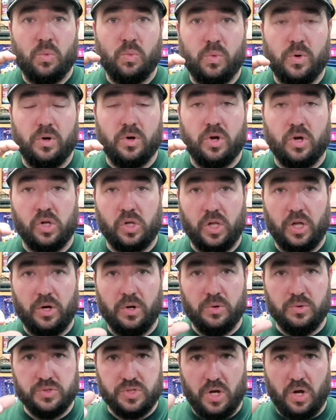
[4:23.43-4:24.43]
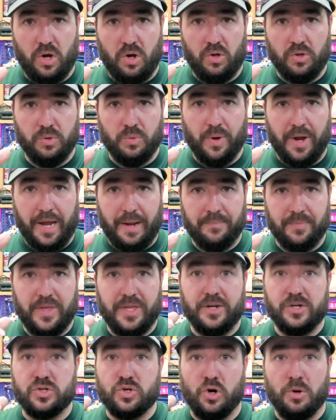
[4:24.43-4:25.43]
will close all the way
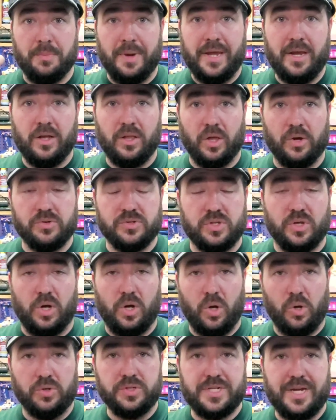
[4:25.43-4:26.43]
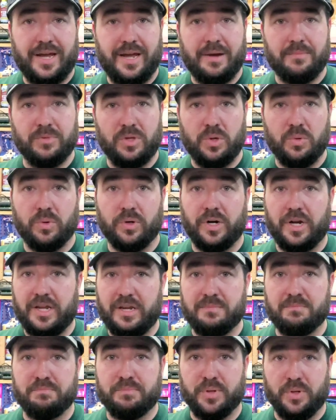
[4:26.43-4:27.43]
and it should remain closed the whole time you are
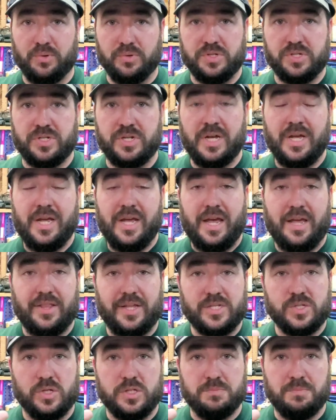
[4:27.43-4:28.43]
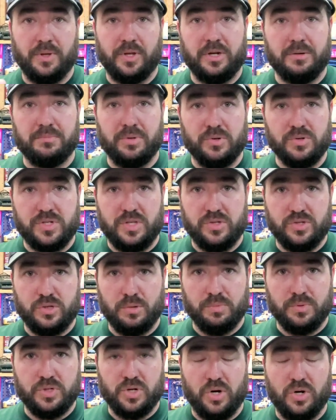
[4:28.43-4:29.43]
in boost. And that's what's building boost in the
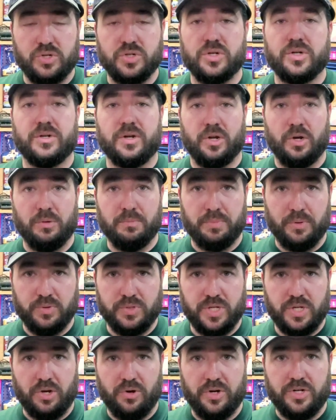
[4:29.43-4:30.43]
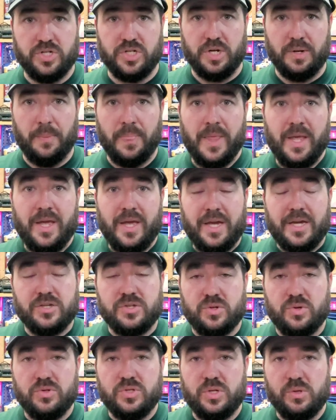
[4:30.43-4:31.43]
supercharger, you know, boosting your engine.
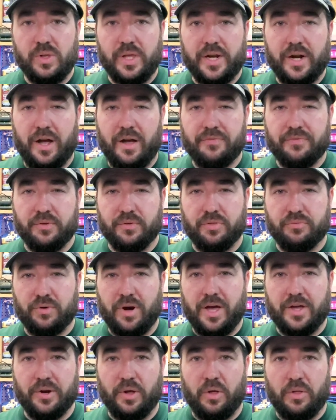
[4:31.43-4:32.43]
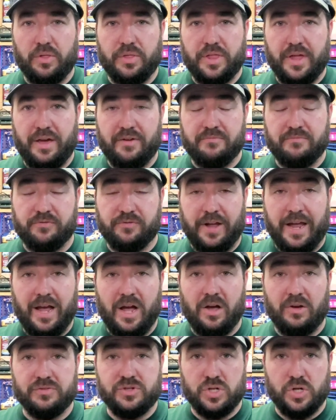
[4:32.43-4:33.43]
As soon as you let off the throttle, that
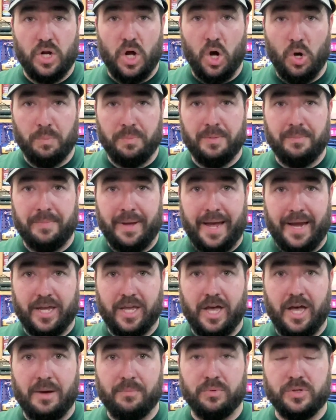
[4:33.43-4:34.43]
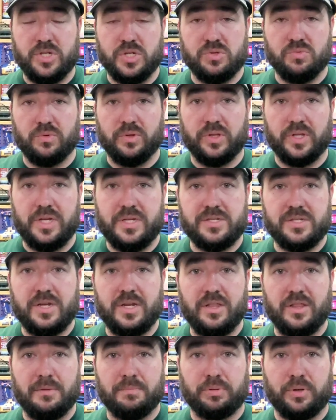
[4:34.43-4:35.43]
valve should open back up, which is
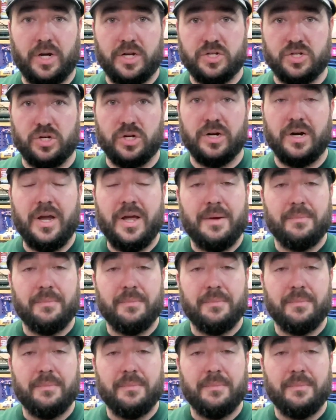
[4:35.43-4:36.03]
releasing the pressure,